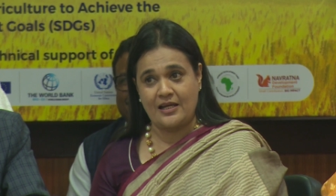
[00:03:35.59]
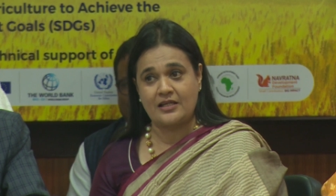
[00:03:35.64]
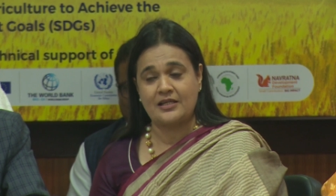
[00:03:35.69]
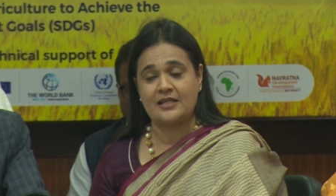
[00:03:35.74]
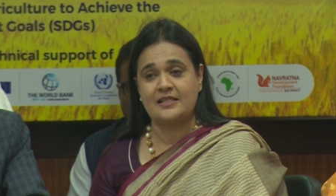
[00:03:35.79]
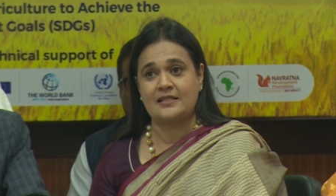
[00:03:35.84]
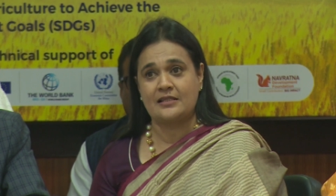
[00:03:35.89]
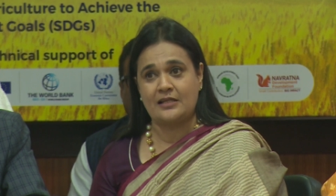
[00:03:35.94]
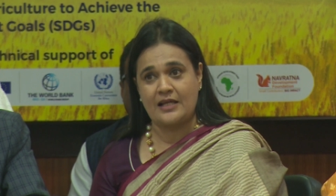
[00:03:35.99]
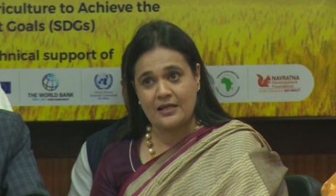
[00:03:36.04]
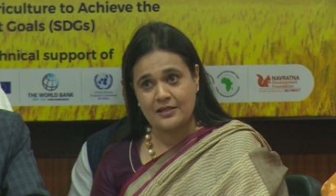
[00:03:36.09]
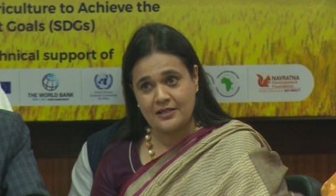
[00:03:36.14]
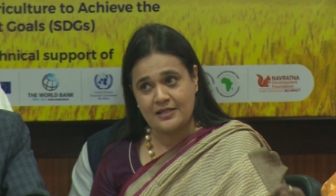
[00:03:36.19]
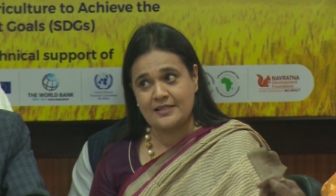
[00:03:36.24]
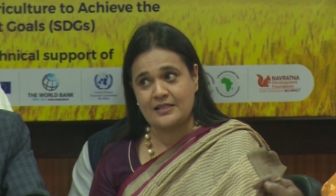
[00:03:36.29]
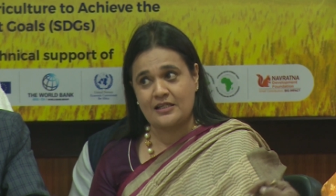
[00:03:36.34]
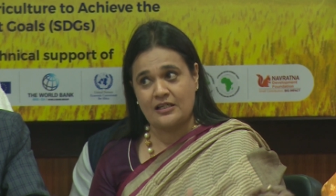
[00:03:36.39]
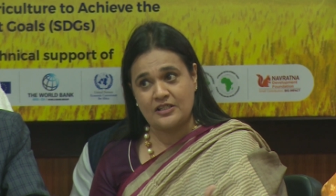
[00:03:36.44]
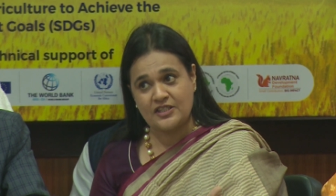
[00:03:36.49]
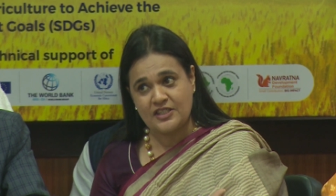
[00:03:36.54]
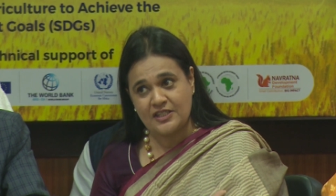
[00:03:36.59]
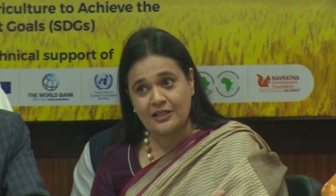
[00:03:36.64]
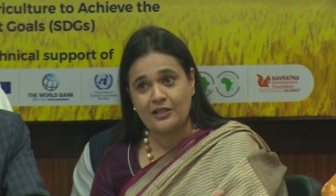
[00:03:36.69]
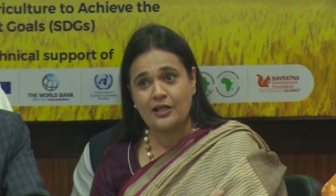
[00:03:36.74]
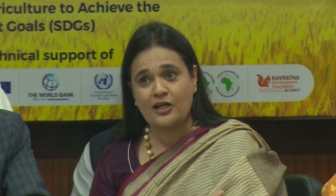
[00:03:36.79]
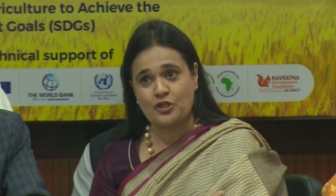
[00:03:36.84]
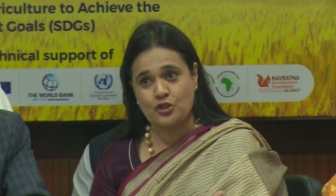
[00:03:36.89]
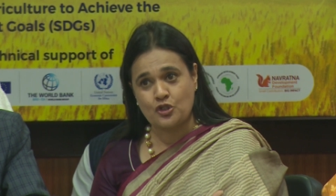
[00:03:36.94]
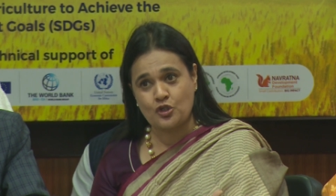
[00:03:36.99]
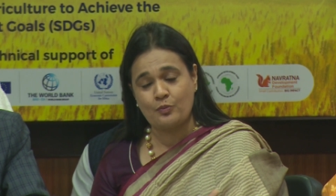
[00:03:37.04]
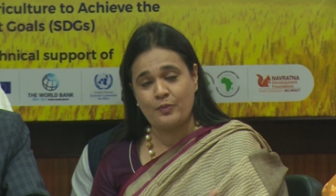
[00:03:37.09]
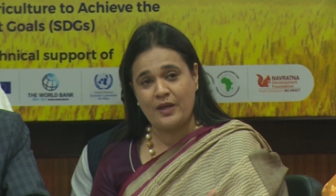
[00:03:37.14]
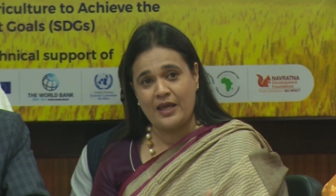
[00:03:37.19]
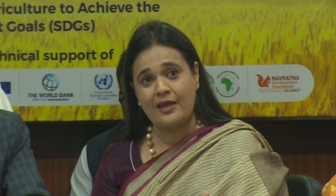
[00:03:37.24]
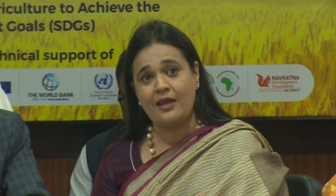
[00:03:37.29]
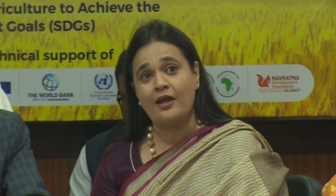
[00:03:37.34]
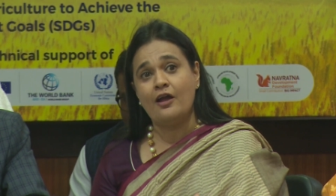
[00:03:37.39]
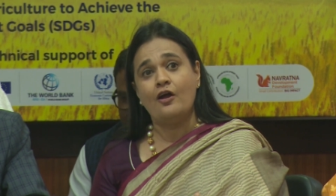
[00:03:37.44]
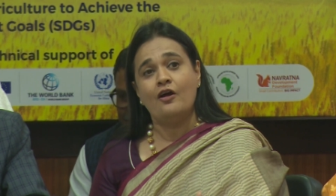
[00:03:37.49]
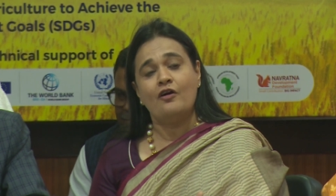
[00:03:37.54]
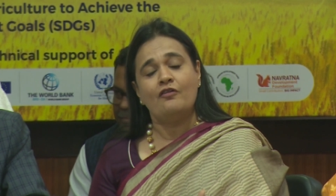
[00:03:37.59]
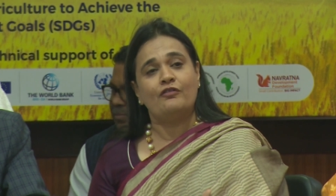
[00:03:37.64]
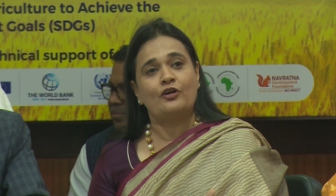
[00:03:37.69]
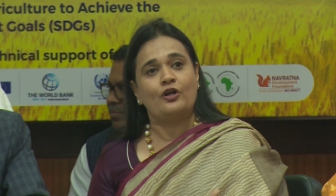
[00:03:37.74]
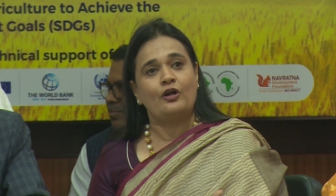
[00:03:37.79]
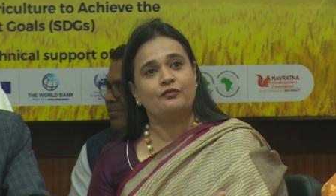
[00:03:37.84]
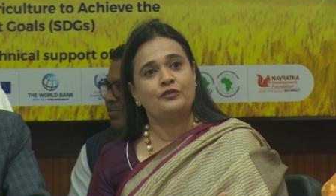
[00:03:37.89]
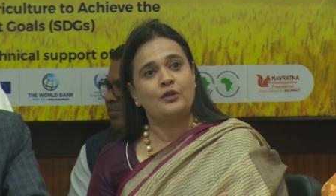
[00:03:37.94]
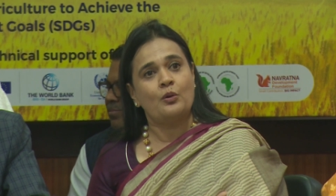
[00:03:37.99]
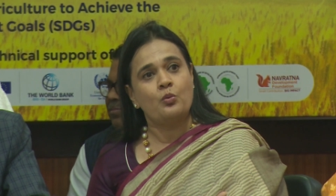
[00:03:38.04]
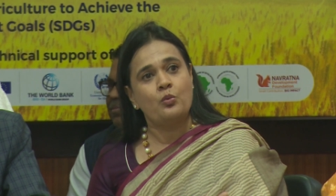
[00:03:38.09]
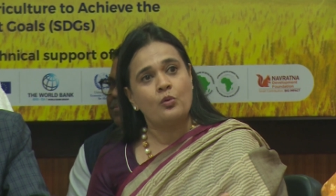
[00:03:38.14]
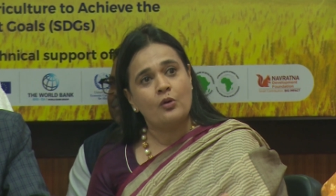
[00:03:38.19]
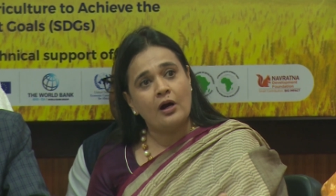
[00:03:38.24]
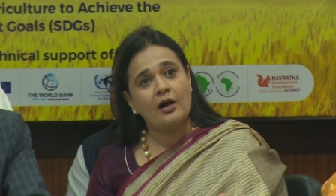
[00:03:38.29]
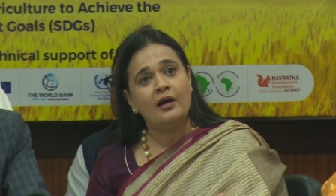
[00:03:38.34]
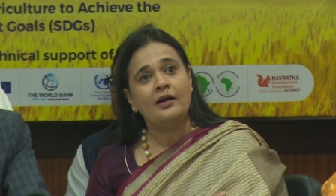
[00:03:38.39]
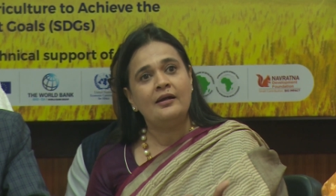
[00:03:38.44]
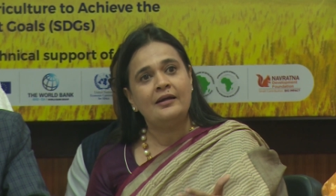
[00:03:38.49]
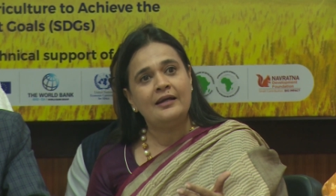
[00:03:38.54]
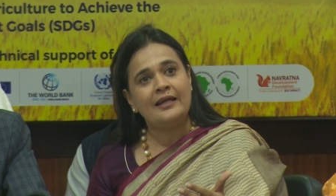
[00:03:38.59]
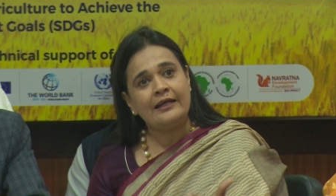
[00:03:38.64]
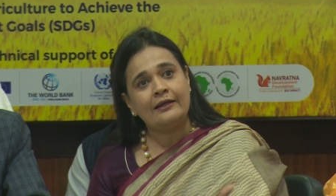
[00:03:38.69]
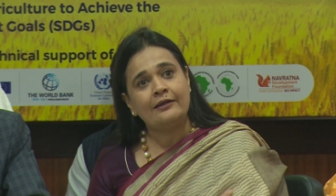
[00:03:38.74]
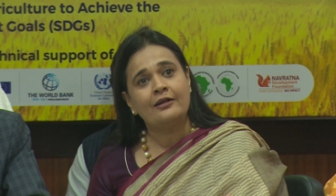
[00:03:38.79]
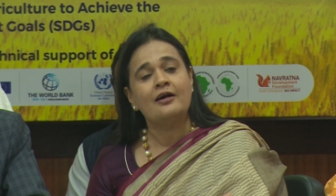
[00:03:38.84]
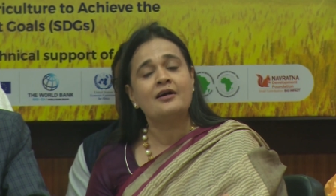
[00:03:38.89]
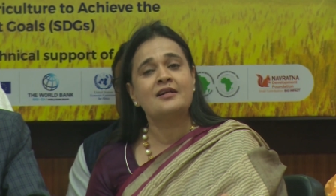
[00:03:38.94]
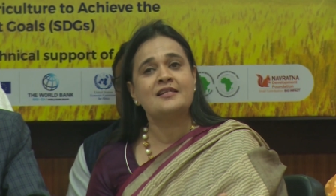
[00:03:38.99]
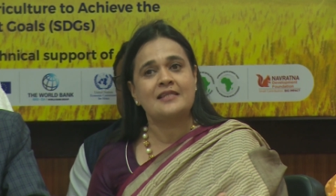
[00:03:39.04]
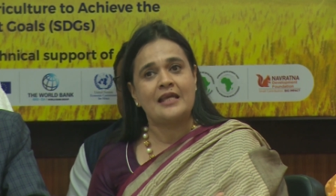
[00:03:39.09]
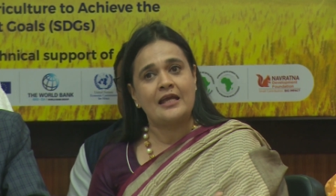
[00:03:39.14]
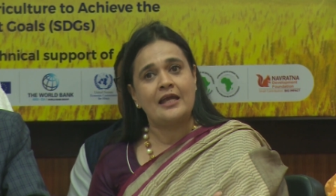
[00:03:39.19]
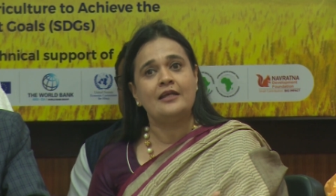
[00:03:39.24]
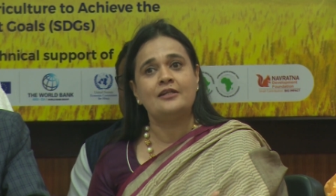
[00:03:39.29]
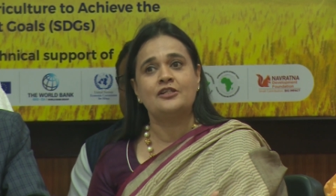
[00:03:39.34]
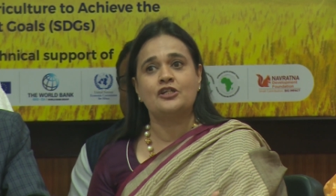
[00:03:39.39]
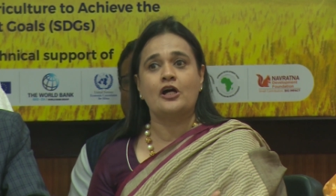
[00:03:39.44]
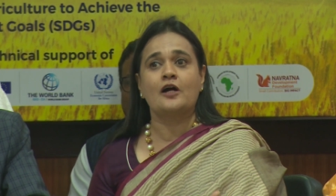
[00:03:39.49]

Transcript: It is it is considered to be one of the world leaders Leader, in yeah.